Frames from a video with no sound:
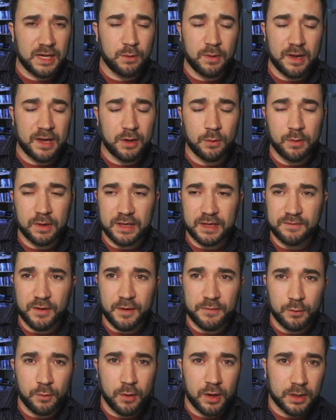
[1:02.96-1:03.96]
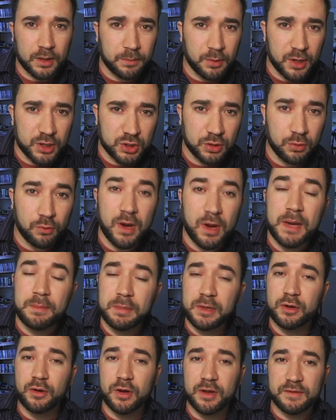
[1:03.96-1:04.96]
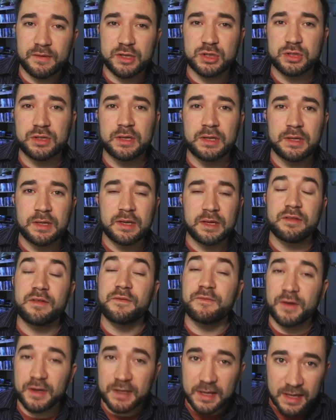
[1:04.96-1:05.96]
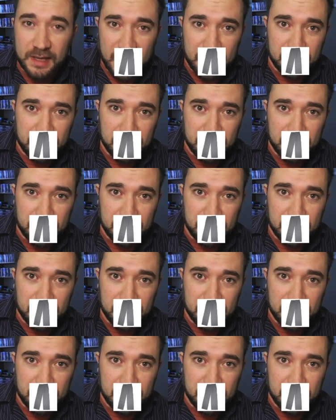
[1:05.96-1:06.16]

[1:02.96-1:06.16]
Anyway, I don't want to give off the wrong impression. Rod Blagojevich is a f***ing